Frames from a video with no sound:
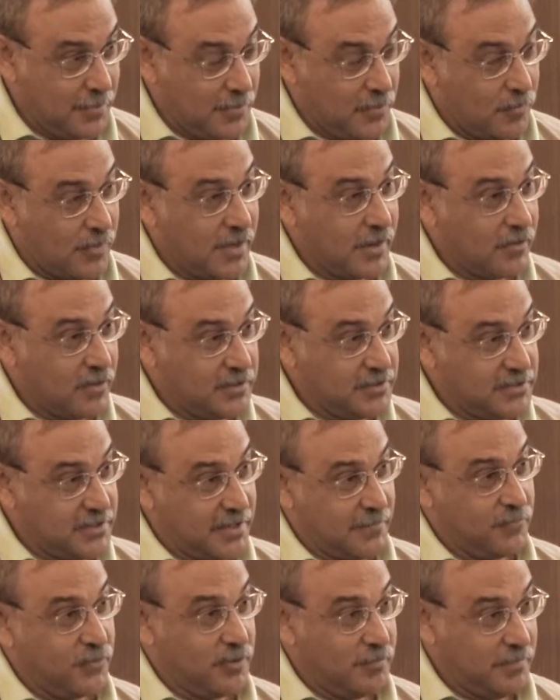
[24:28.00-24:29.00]
One
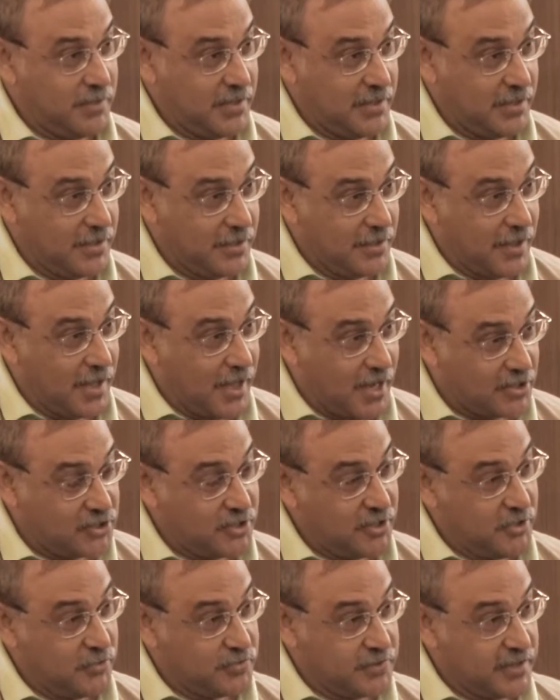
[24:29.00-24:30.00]
concept would be
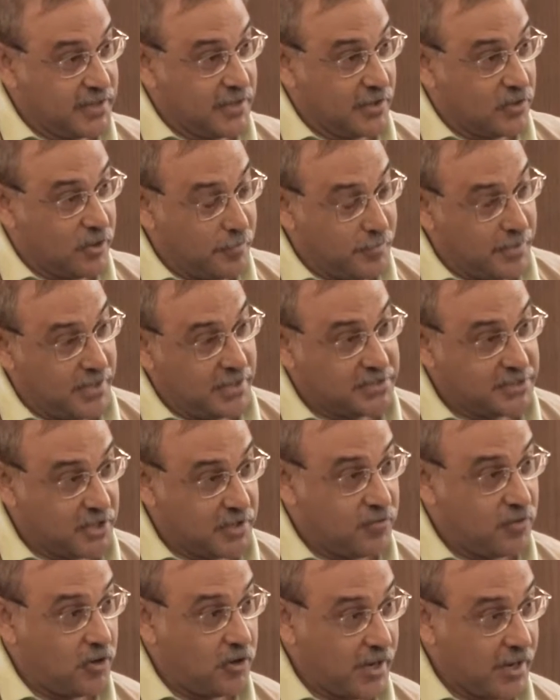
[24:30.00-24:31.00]
actually using a combination
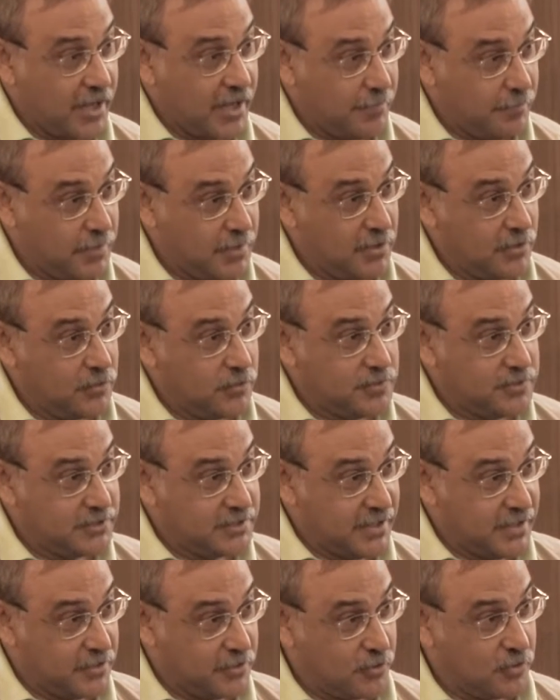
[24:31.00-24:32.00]
of hot air balloons
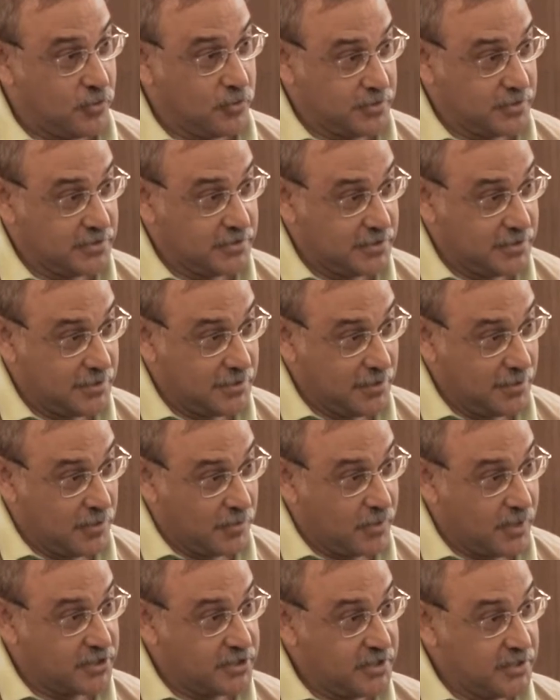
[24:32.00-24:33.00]
and drones,
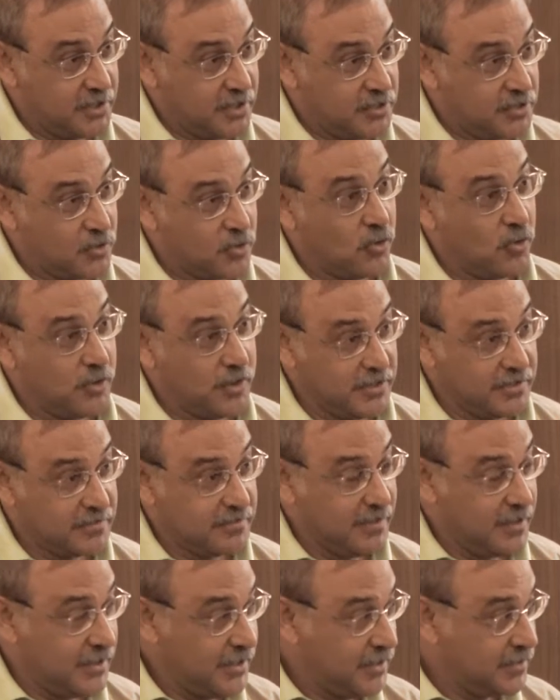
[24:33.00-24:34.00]
where actually the drone is
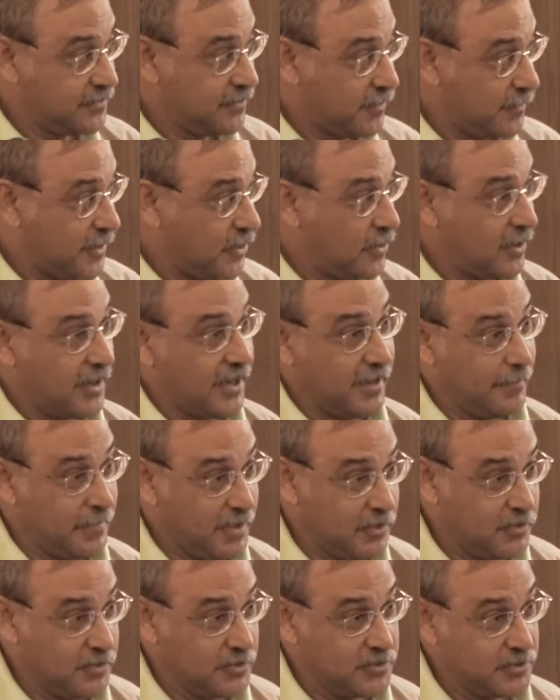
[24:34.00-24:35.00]
released from a hot air
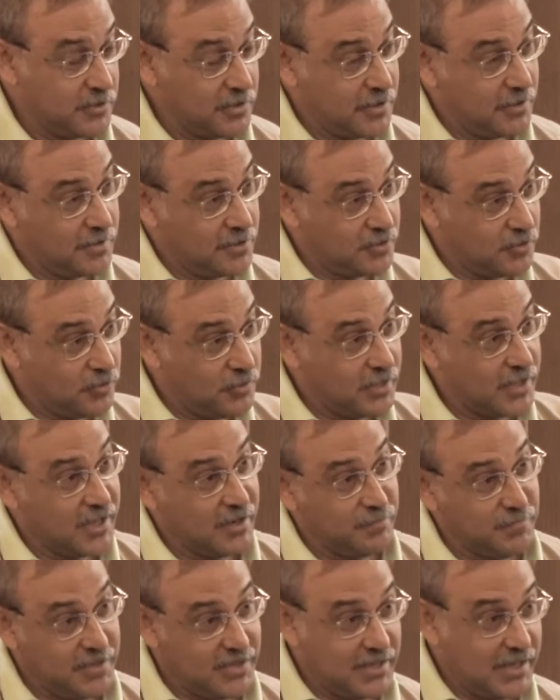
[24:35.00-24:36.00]
balloon. So the drone
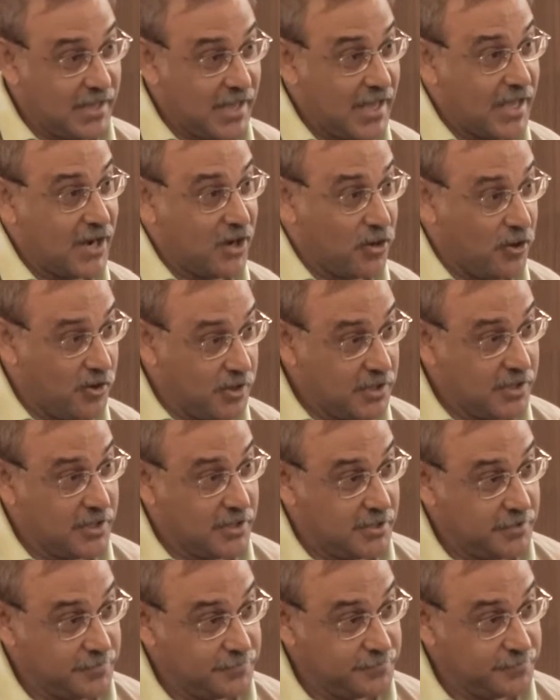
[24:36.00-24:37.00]
can be in the air
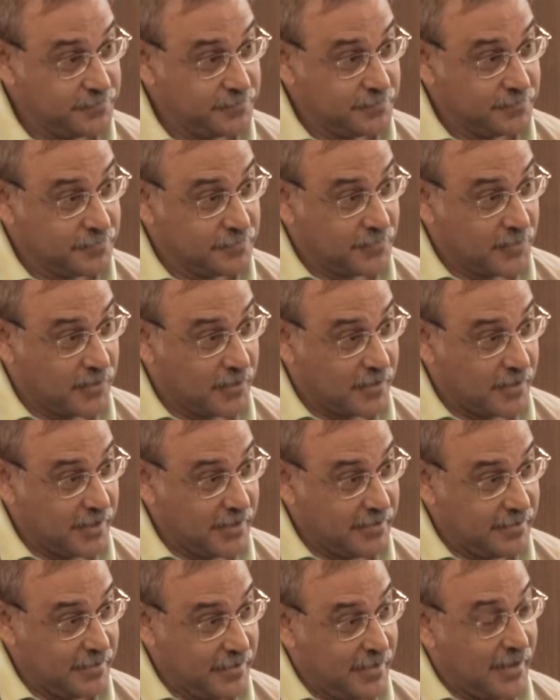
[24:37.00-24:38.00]
longer, all
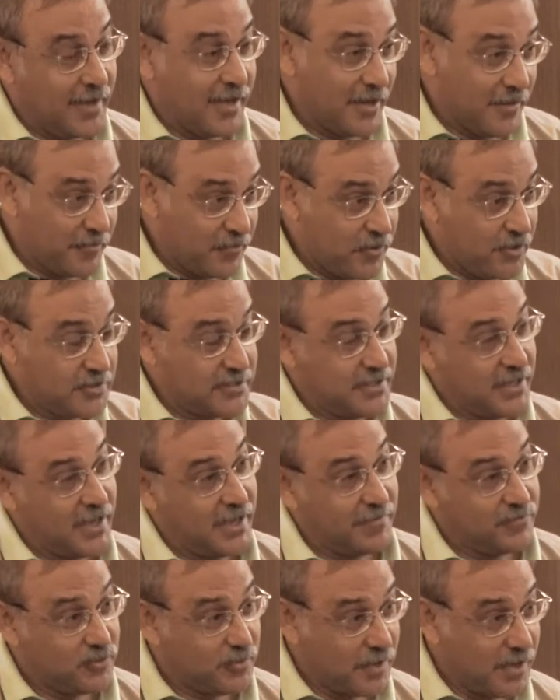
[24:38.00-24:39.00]
right? And of course, they
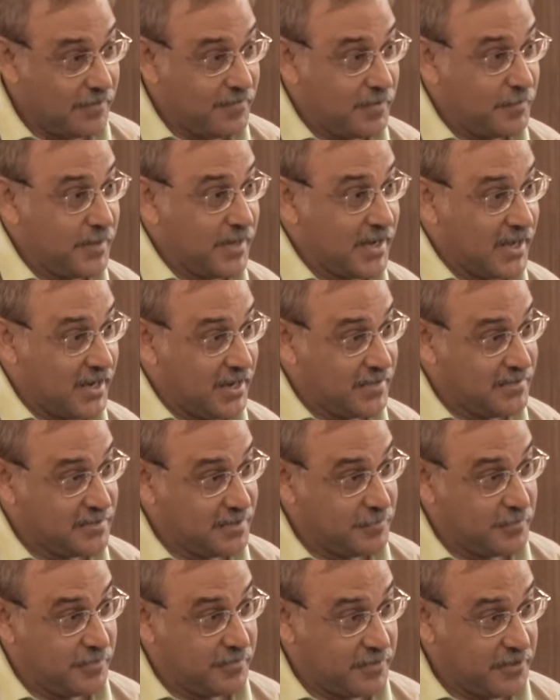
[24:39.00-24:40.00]
have to have a
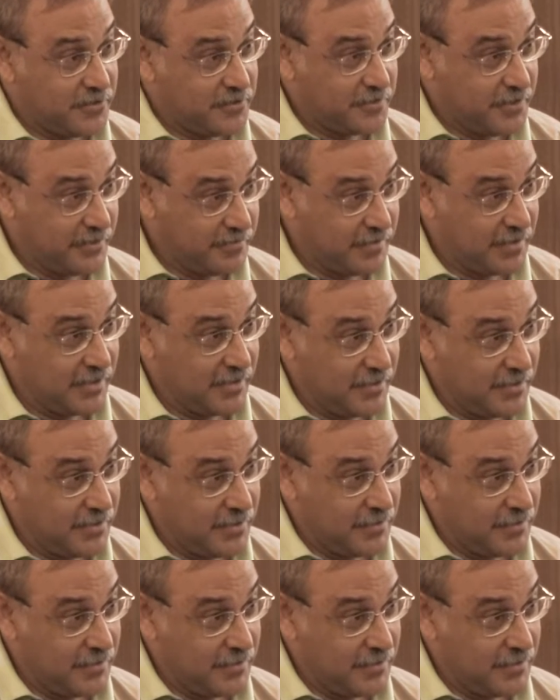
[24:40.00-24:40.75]
mechanism of retrieval.